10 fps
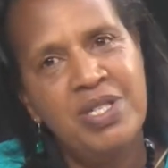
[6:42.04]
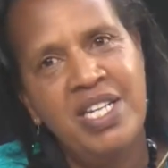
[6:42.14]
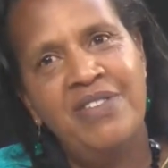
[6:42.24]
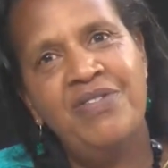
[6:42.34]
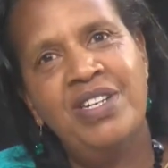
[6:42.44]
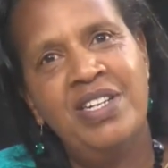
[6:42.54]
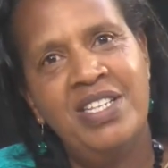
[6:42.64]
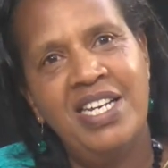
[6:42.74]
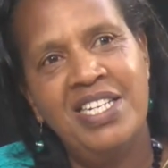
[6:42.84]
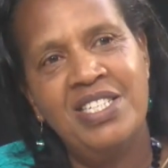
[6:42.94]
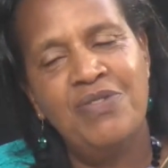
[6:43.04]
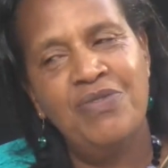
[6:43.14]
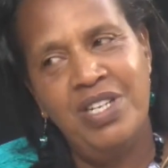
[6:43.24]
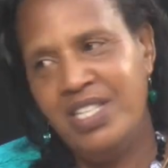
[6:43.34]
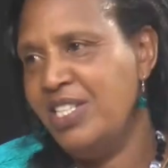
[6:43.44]
there is
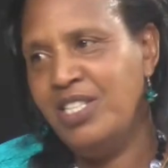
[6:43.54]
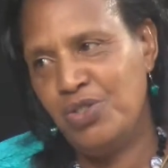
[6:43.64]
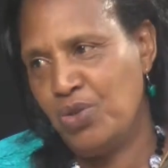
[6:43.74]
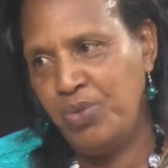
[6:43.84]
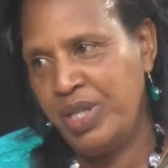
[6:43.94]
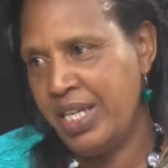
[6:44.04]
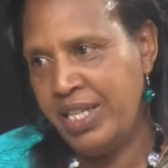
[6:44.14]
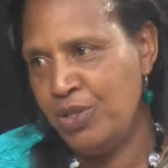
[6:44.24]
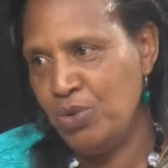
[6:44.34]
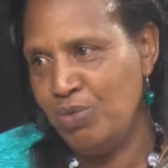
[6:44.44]
very little we can do